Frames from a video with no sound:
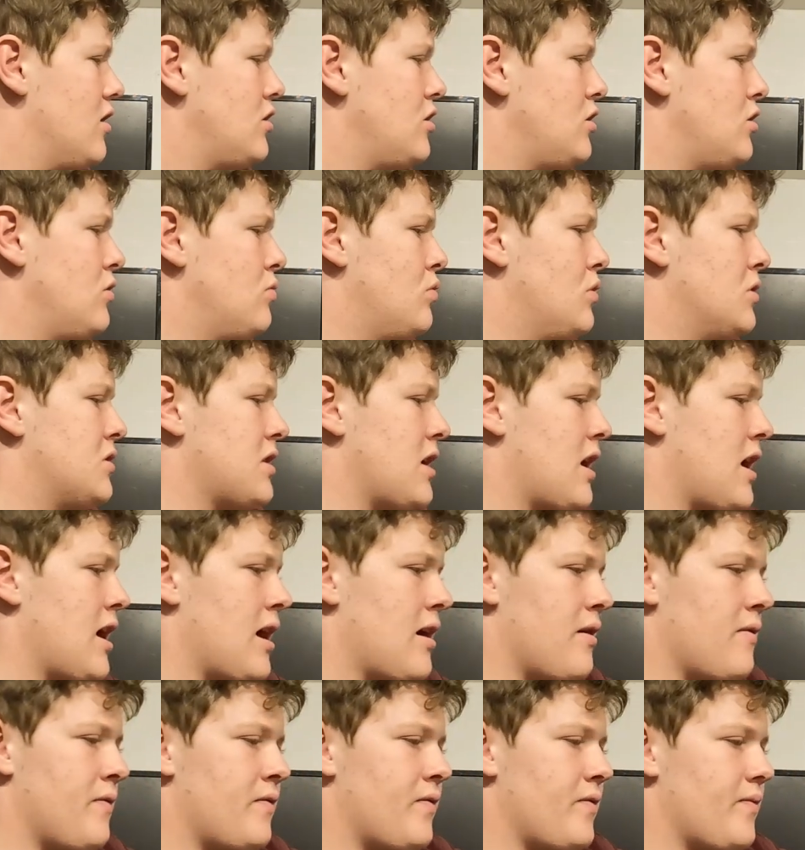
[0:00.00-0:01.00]
You would
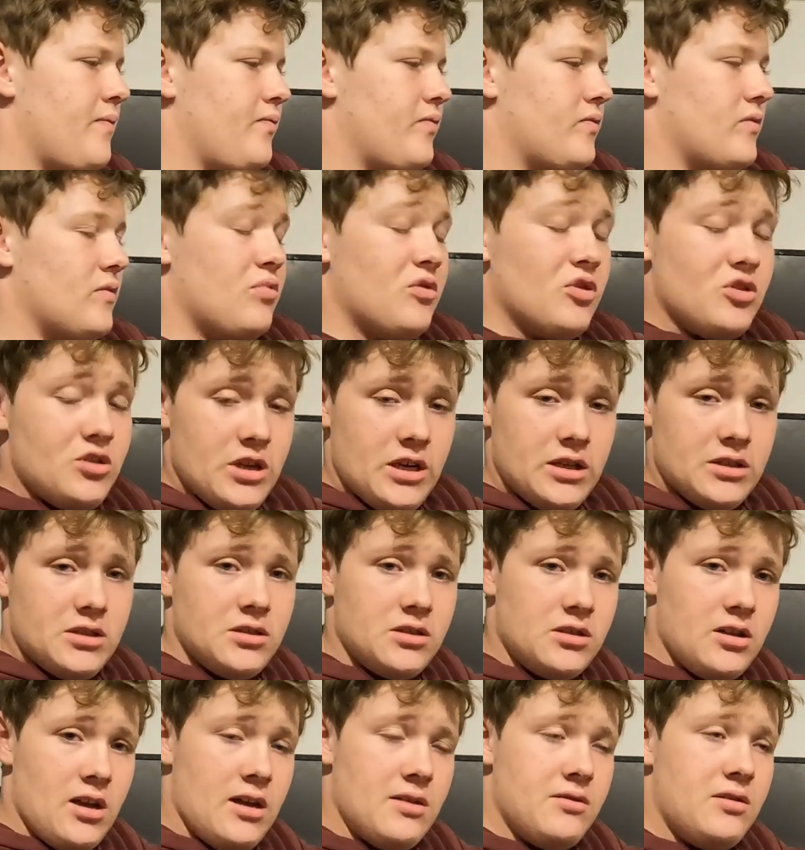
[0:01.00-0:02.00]
have
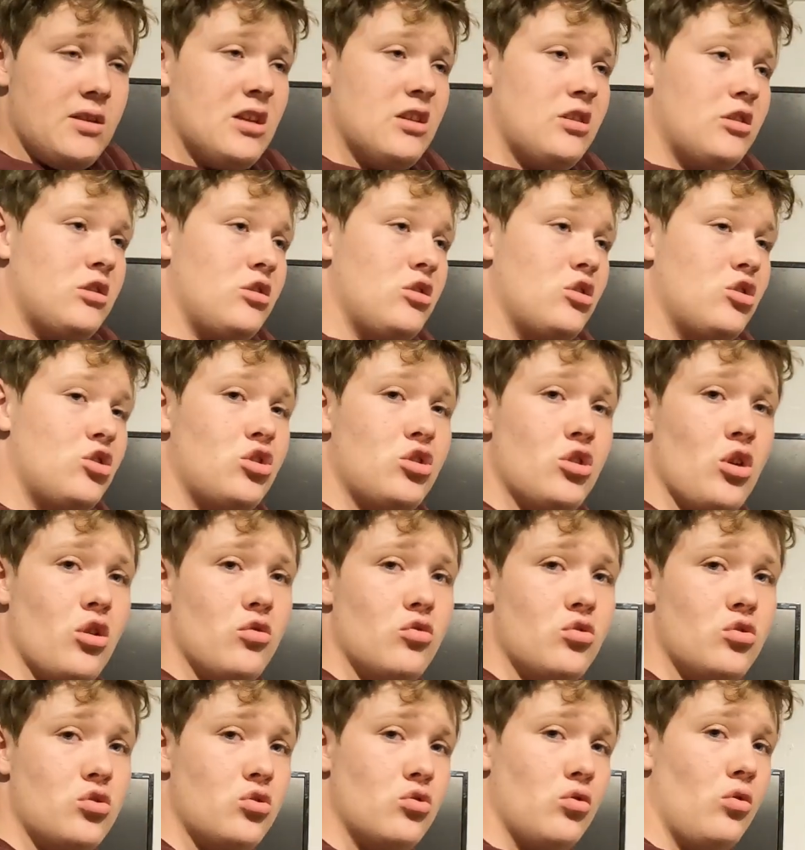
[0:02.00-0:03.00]
projectors like this to
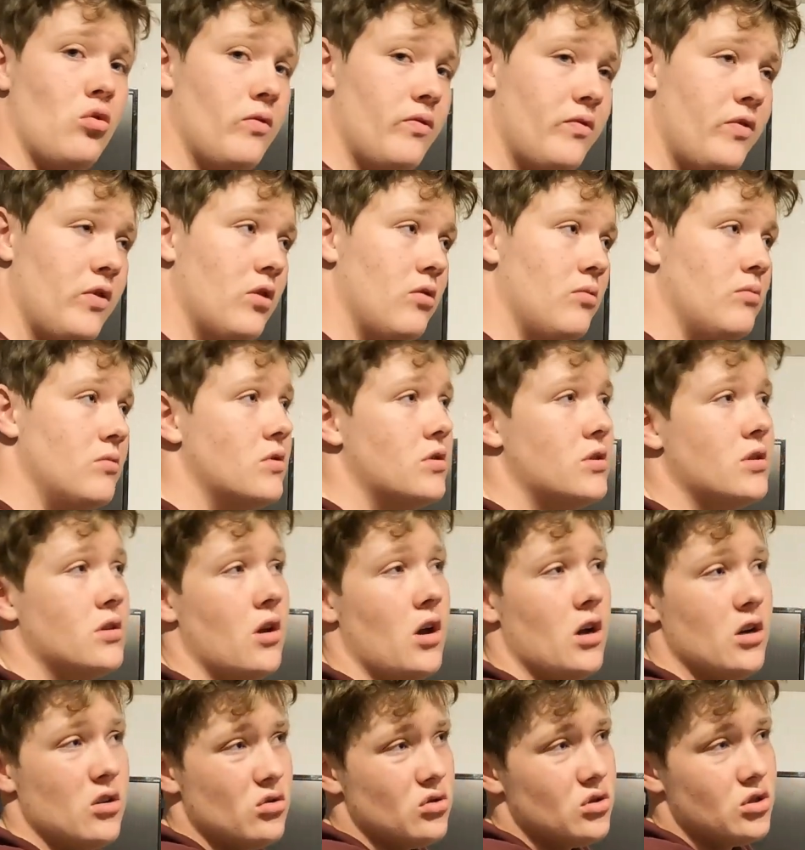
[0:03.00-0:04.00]
show short films.
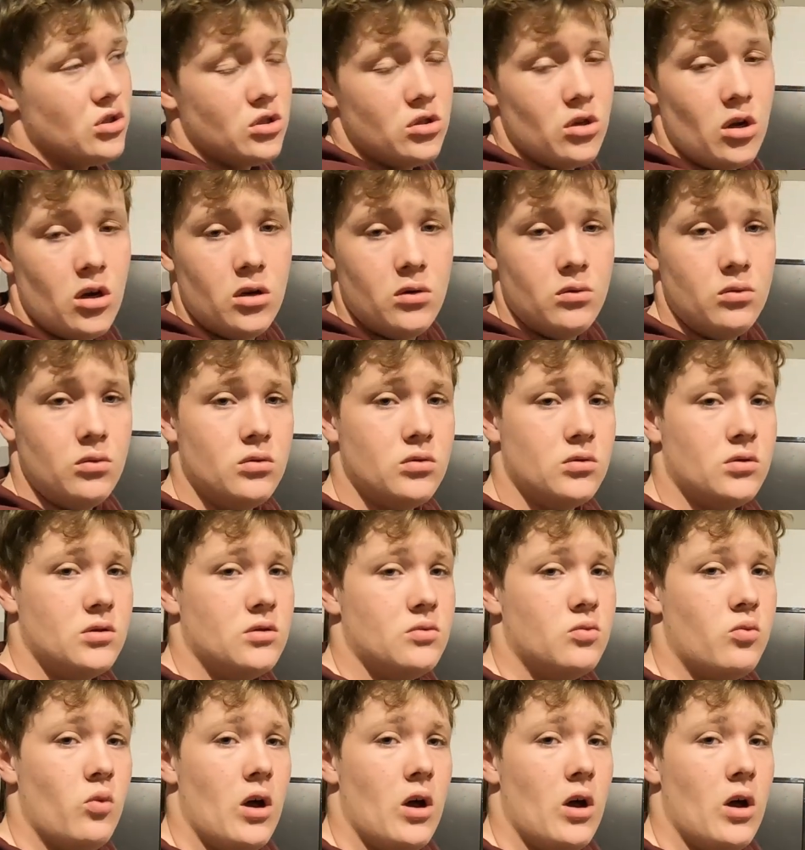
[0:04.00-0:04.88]
I got Star Wars as